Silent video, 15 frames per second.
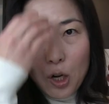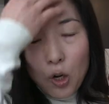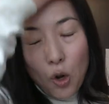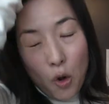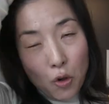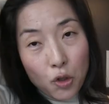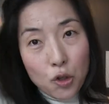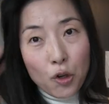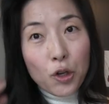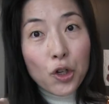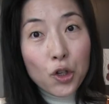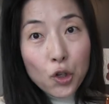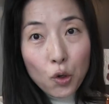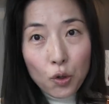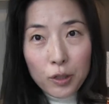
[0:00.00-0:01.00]
Long story
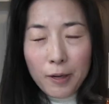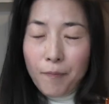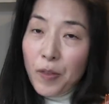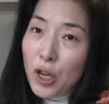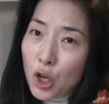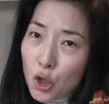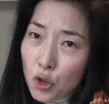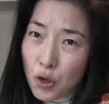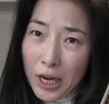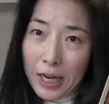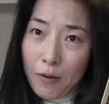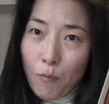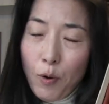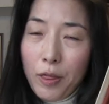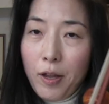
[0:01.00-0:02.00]
short,
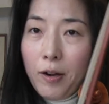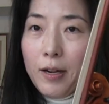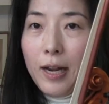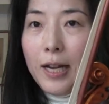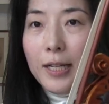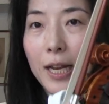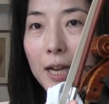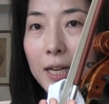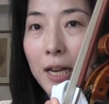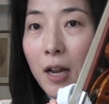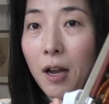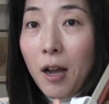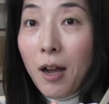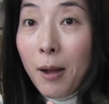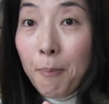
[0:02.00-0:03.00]
check whether there is
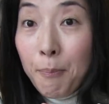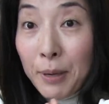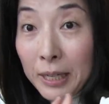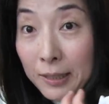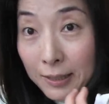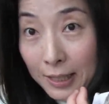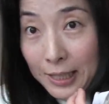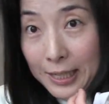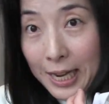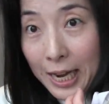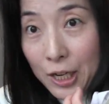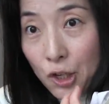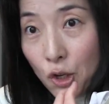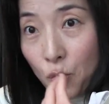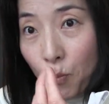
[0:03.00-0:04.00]
any built-in
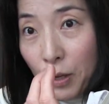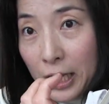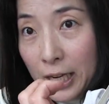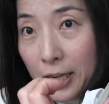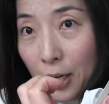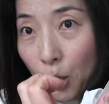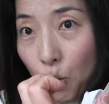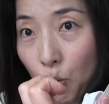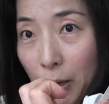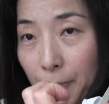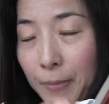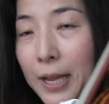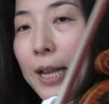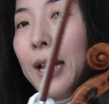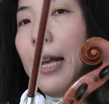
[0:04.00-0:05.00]
tension within the
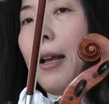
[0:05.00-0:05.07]
grip.